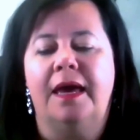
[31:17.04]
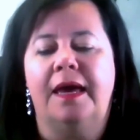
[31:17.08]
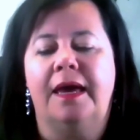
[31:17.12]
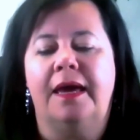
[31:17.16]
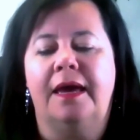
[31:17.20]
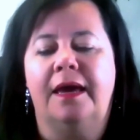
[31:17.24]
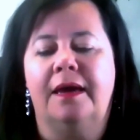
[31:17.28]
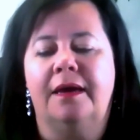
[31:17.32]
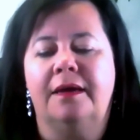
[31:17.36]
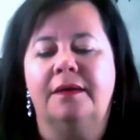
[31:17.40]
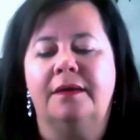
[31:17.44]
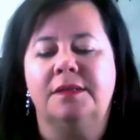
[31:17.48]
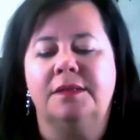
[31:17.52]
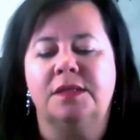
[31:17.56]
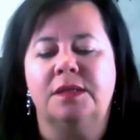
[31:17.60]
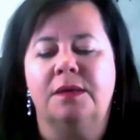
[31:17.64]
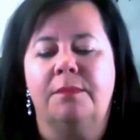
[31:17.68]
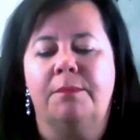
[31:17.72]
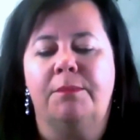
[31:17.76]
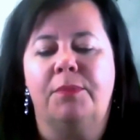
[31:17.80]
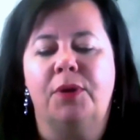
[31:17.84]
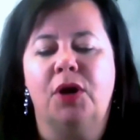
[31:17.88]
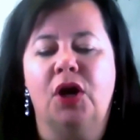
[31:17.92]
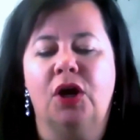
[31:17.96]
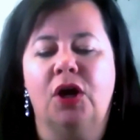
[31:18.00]
And
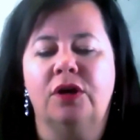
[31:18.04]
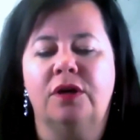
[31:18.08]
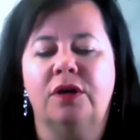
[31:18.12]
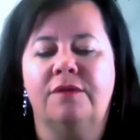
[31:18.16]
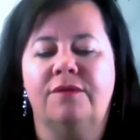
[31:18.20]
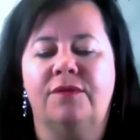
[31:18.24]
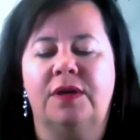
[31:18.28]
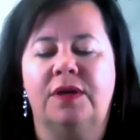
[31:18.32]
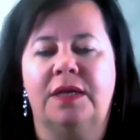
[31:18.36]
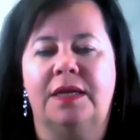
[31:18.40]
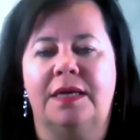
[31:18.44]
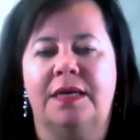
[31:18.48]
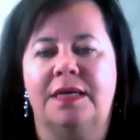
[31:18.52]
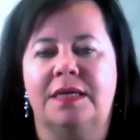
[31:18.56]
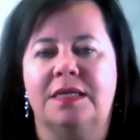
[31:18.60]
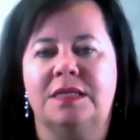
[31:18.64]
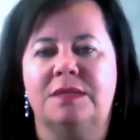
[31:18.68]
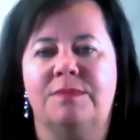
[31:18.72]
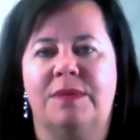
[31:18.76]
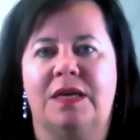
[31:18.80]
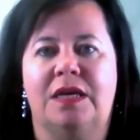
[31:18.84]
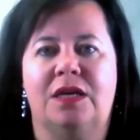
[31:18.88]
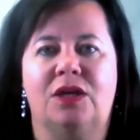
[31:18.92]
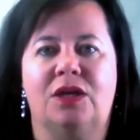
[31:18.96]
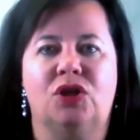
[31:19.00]
part of it is
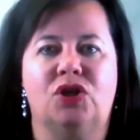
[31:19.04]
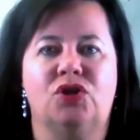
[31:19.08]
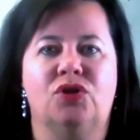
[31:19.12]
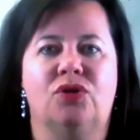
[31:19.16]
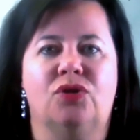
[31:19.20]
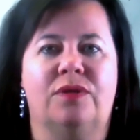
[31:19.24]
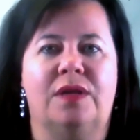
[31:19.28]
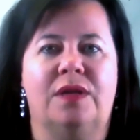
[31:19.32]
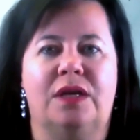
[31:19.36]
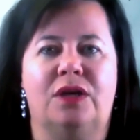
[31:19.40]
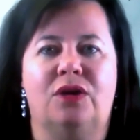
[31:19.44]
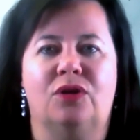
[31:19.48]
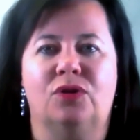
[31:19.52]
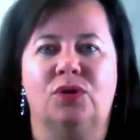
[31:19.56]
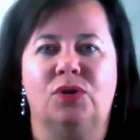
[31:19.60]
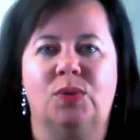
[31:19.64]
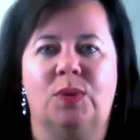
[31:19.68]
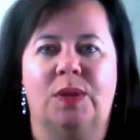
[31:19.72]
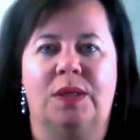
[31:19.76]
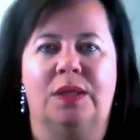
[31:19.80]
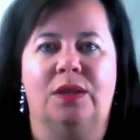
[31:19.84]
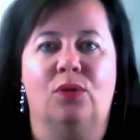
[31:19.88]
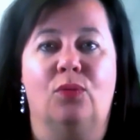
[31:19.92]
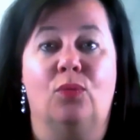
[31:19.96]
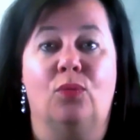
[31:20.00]
making sure that you're
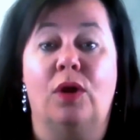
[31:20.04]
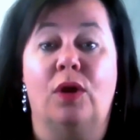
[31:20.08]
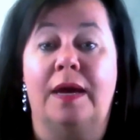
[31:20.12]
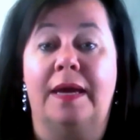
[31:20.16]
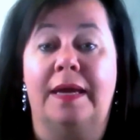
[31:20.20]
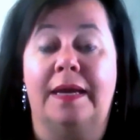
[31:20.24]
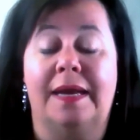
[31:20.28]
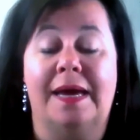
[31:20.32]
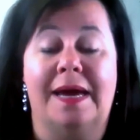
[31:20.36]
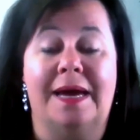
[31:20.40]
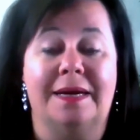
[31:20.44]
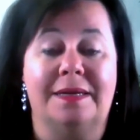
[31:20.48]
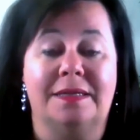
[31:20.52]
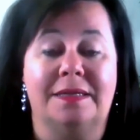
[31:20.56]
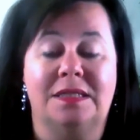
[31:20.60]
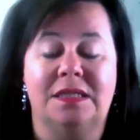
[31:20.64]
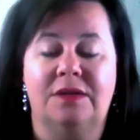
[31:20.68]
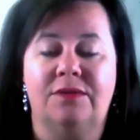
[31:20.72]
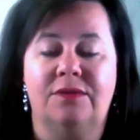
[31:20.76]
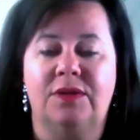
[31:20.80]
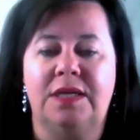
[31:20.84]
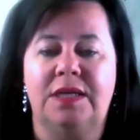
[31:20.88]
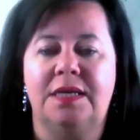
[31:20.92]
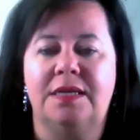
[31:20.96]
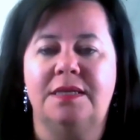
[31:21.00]
doing the right
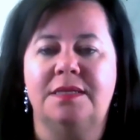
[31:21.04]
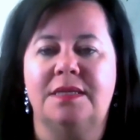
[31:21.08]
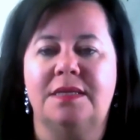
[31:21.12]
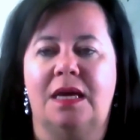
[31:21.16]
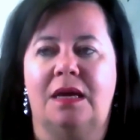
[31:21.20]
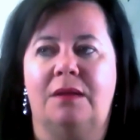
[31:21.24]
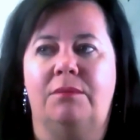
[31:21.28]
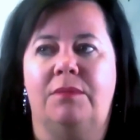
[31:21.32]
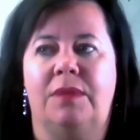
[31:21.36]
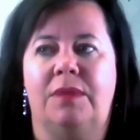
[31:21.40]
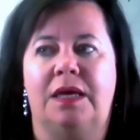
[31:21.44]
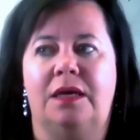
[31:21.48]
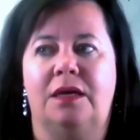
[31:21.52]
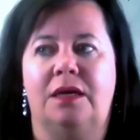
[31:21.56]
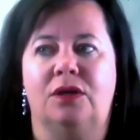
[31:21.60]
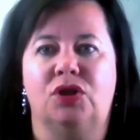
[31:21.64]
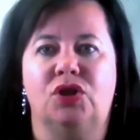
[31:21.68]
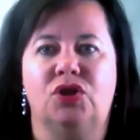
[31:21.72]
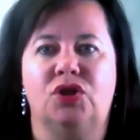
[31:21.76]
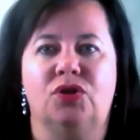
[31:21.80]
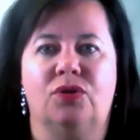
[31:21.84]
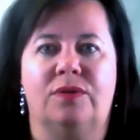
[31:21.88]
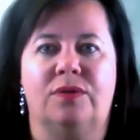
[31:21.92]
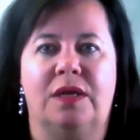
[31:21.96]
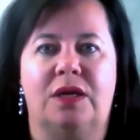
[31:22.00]
activities and making
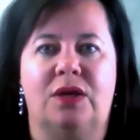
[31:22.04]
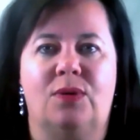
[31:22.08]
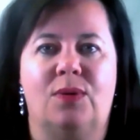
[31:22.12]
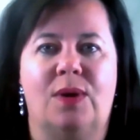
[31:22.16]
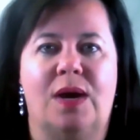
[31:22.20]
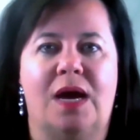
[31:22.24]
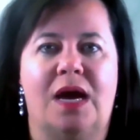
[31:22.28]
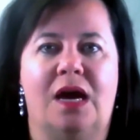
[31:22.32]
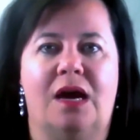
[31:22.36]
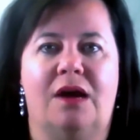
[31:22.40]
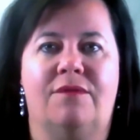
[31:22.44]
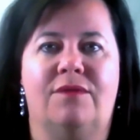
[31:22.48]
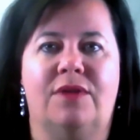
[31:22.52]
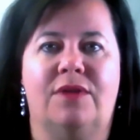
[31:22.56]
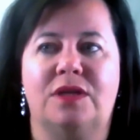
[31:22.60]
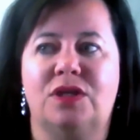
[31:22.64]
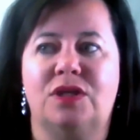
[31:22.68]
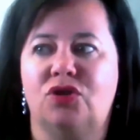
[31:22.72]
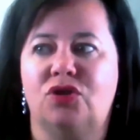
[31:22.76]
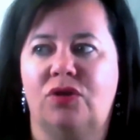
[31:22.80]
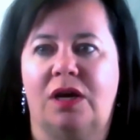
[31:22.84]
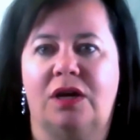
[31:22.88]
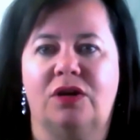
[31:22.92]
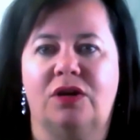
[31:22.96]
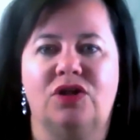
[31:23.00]
sure that you have a
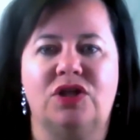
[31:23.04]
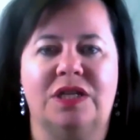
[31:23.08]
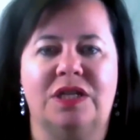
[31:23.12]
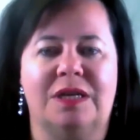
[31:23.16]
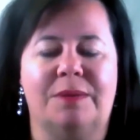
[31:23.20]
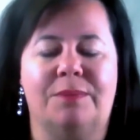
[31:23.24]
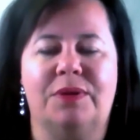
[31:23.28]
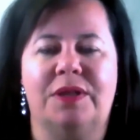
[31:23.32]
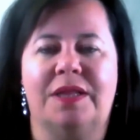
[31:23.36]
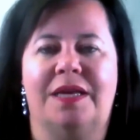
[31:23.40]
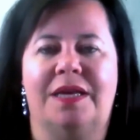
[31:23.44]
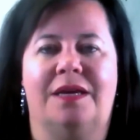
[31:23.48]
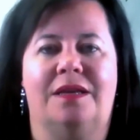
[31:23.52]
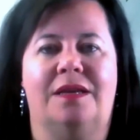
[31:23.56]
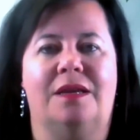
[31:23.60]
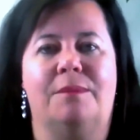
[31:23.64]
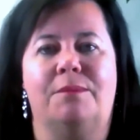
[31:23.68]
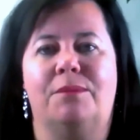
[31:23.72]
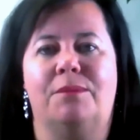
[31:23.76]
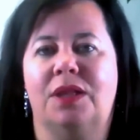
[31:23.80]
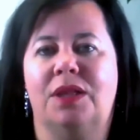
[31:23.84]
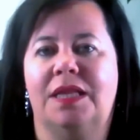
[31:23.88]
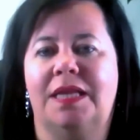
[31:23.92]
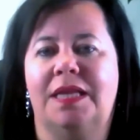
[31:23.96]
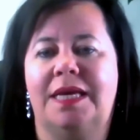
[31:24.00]
strategy and a plan
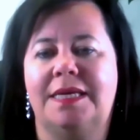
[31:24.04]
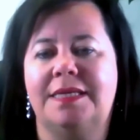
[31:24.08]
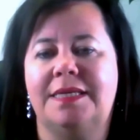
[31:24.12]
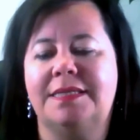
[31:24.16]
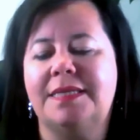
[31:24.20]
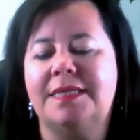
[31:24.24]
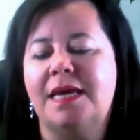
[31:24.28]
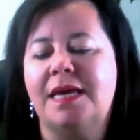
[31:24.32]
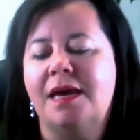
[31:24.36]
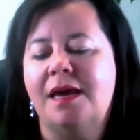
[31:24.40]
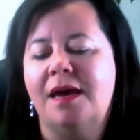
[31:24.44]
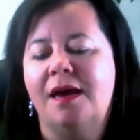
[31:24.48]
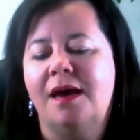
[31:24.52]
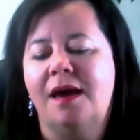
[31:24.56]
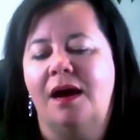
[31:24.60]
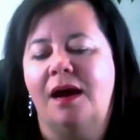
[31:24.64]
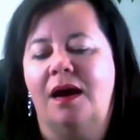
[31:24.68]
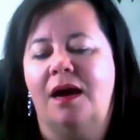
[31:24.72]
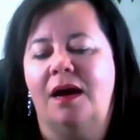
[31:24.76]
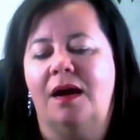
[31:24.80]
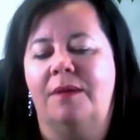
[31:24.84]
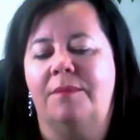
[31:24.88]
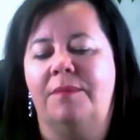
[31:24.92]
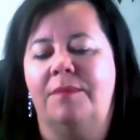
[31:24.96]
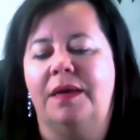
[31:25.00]
in place.
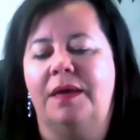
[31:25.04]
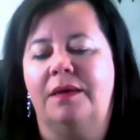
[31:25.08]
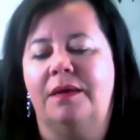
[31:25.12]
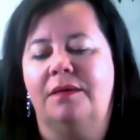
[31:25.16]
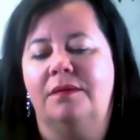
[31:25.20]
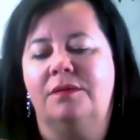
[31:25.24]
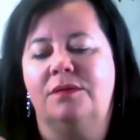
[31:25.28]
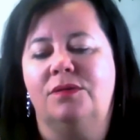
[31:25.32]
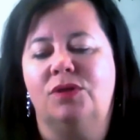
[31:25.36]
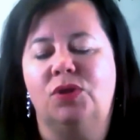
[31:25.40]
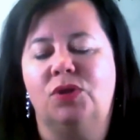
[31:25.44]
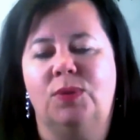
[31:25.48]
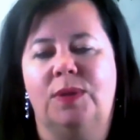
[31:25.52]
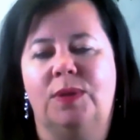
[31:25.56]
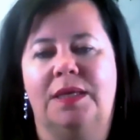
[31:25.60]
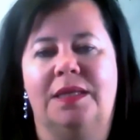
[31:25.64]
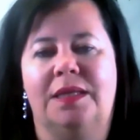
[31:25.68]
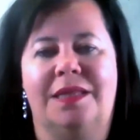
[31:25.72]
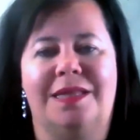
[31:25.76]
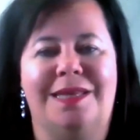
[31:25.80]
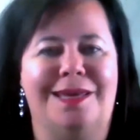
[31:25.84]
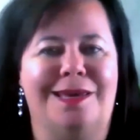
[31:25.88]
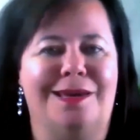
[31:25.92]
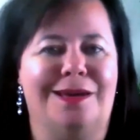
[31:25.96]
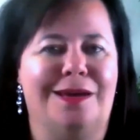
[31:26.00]

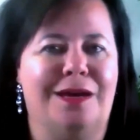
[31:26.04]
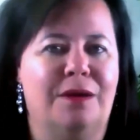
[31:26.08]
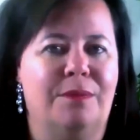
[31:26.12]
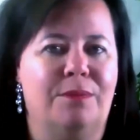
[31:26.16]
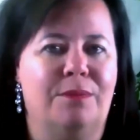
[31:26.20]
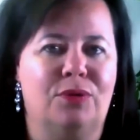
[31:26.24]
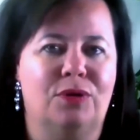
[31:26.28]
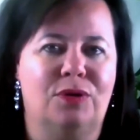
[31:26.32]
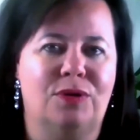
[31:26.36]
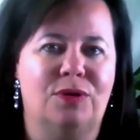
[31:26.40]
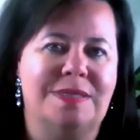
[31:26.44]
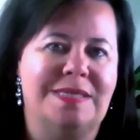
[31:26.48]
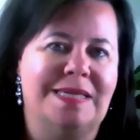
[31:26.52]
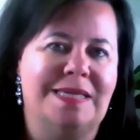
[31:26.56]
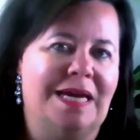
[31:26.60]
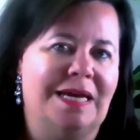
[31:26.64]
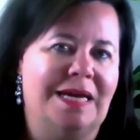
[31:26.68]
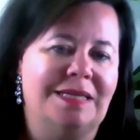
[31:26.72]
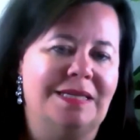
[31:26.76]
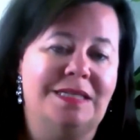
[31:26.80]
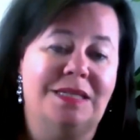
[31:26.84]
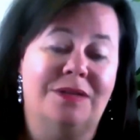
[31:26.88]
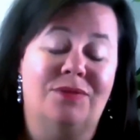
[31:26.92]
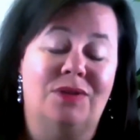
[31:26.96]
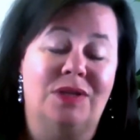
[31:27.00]
Doing the income producing
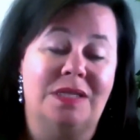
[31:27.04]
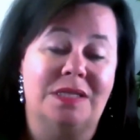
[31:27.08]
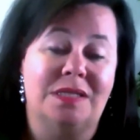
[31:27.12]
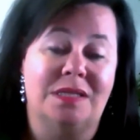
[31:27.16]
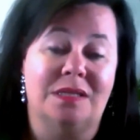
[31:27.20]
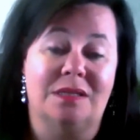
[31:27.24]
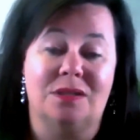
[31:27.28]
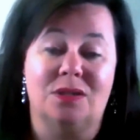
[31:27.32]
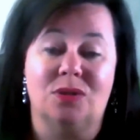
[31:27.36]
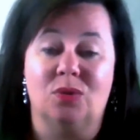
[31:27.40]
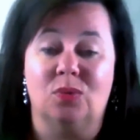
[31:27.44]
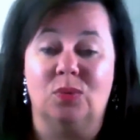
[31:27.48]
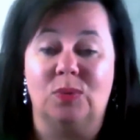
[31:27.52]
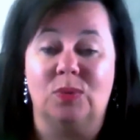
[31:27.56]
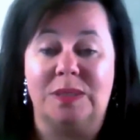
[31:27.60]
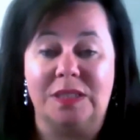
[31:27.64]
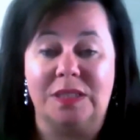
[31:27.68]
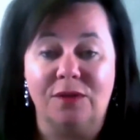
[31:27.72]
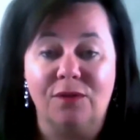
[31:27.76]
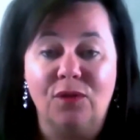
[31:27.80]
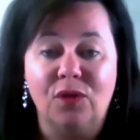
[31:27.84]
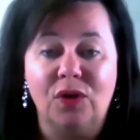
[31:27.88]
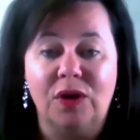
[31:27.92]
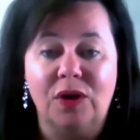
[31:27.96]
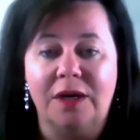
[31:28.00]
activities is no
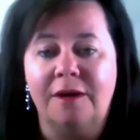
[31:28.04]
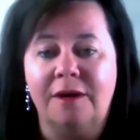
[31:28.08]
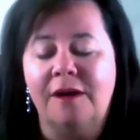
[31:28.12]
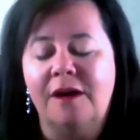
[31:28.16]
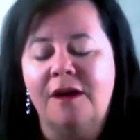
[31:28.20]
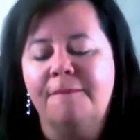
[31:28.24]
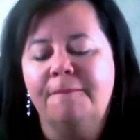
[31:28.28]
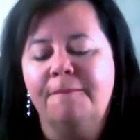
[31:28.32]
different.